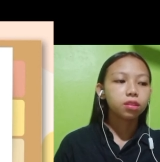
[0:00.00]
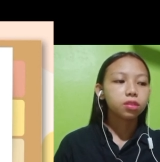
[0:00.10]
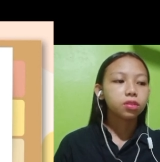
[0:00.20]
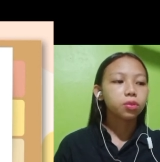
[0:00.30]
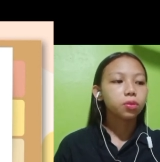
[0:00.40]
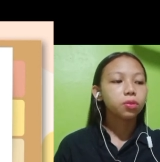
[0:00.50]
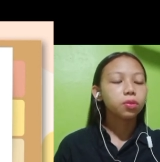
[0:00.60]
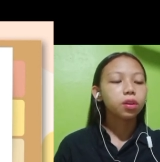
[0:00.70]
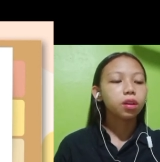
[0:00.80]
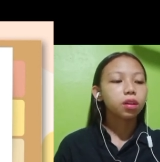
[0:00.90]

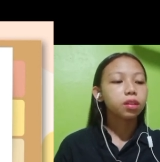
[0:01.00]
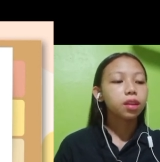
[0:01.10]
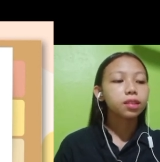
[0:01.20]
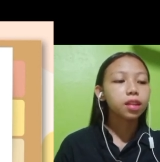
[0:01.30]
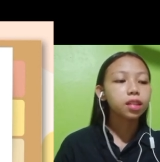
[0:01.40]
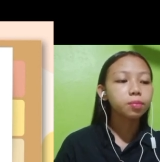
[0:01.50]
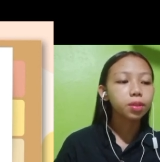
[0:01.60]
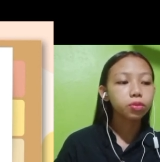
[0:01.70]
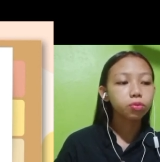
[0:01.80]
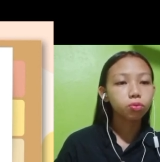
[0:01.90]
So the
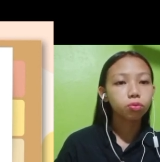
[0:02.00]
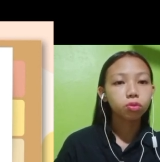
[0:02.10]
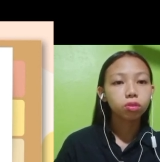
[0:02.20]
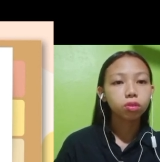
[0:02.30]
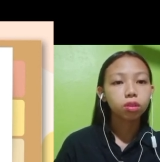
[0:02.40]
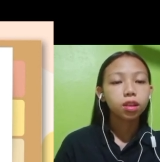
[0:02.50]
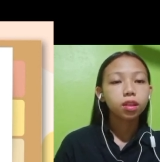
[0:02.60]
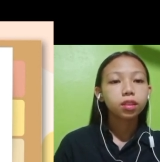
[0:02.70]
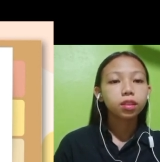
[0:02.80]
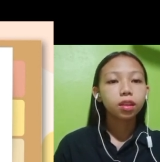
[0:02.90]
assessment tool
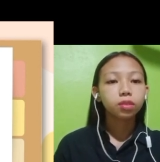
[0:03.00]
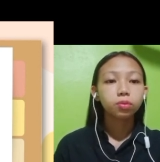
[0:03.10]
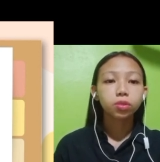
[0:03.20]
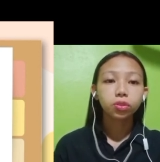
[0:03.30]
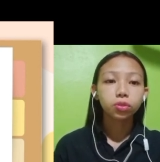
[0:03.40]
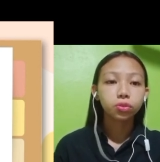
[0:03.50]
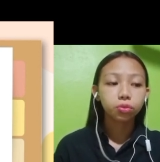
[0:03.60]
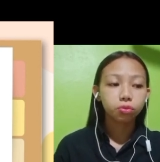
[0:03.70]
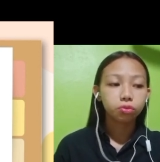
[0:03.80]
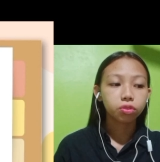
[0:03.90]
that we should
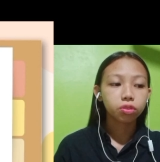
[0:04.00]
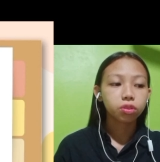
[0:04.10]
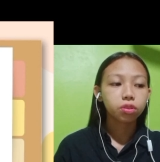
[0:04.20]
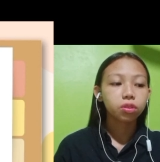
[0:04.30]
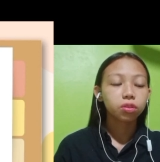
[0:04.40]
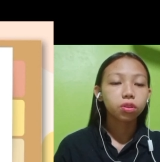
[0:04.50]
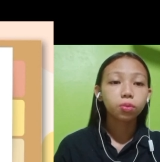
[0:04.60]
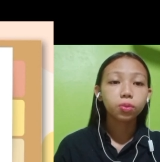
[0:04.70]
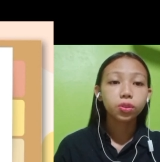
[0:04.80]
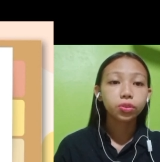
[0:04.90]
choose
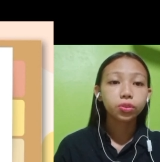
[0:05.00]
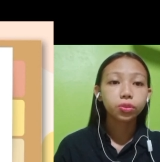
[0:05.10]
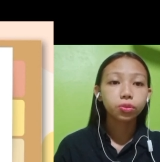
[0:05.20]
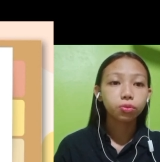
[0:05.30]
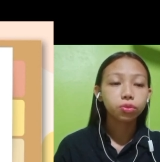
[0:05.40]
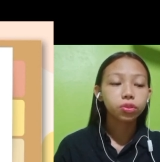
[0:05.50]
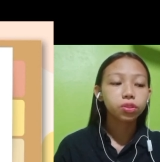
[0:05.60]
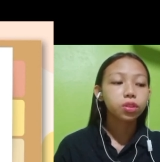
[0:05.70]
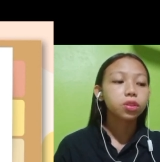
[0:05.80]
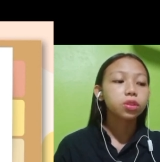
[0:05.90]
or we should
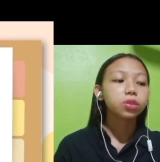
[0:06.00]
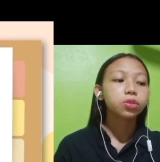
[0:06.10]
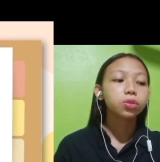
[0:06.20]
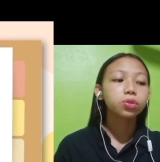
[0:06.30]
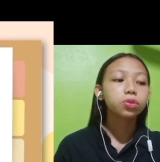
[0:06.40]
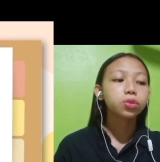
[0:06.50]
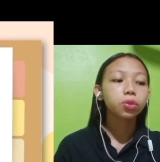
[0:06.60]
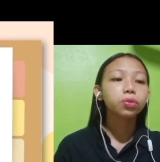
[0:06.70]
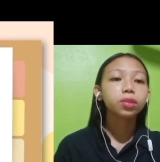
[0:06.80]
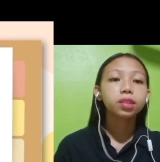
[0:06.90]
use should
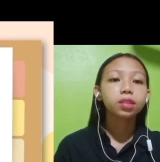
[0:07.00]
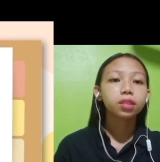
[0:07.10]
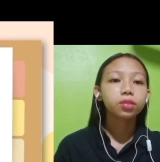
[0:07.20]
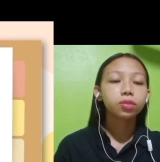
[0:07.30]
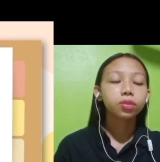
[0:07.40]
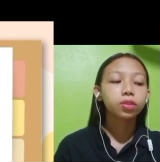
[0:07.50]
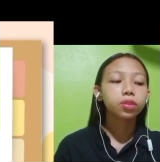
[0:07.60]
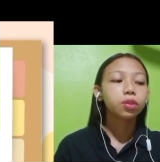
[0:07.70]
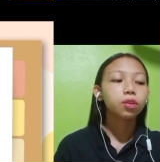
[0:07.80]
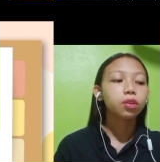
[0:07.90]
show this result
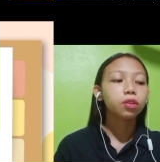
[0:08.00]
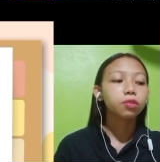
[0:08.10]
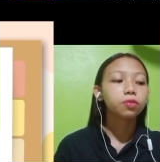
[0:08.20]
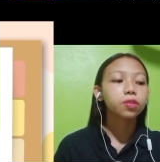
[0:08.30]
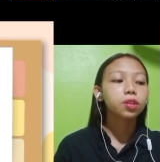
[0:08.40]
of